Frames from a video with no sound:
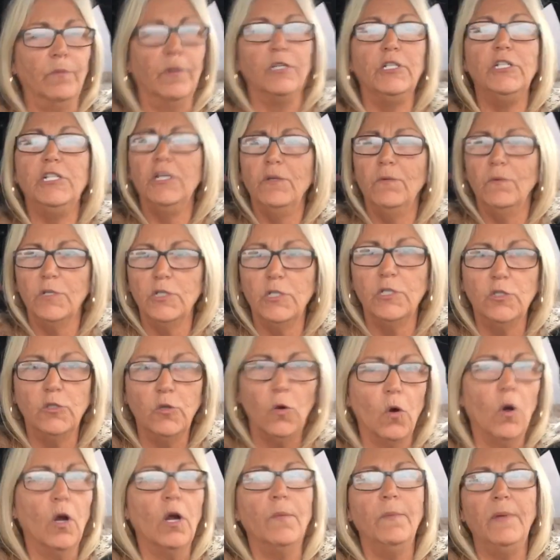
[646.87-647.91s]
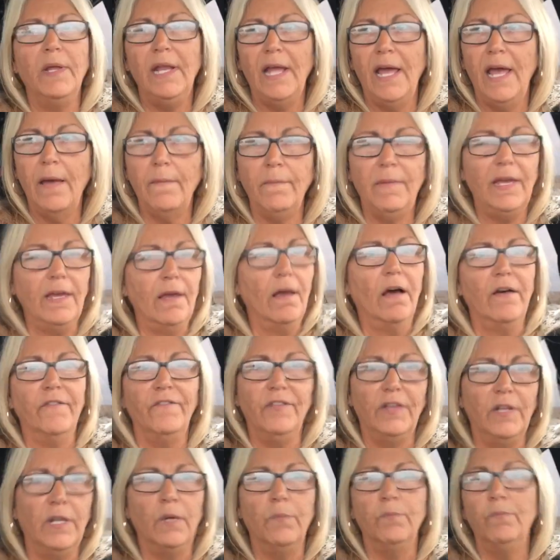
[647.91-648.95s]
But she was storming at me,
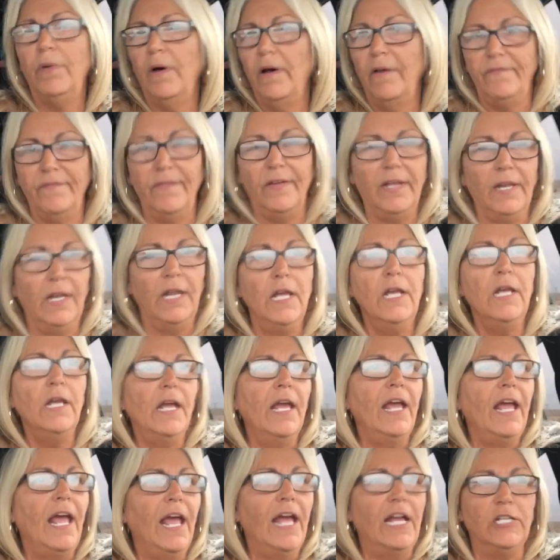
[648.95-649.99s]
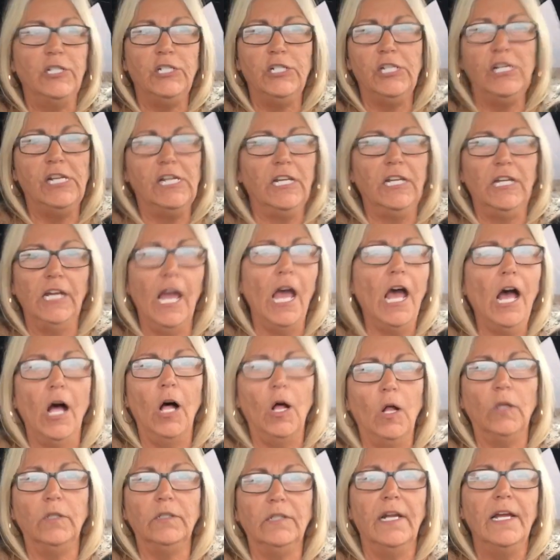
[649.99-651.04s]
huffing and puffing, and she
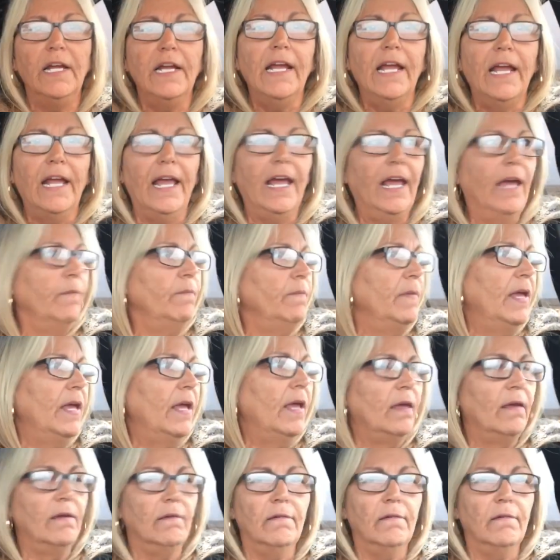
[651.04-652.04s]
yelled at me